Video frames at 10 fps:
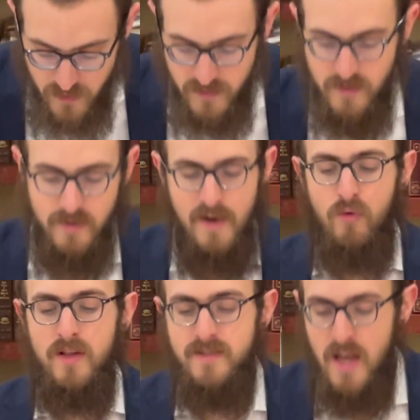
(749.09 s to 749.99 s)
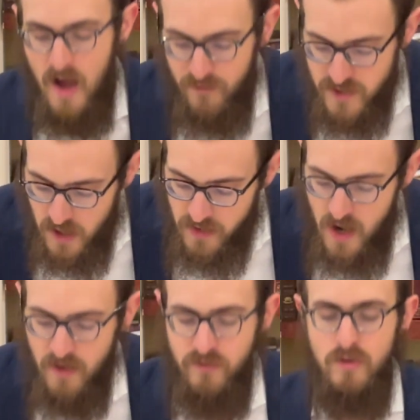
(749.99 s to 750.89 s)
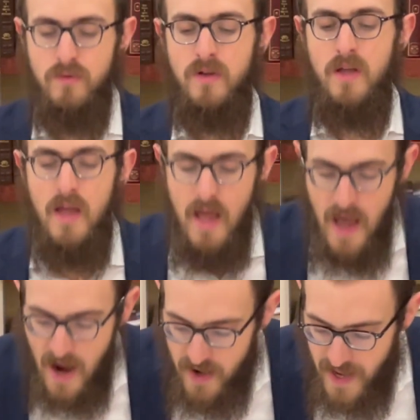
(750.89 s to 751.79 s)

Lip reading: It's everyone's day off, it's our day off too. So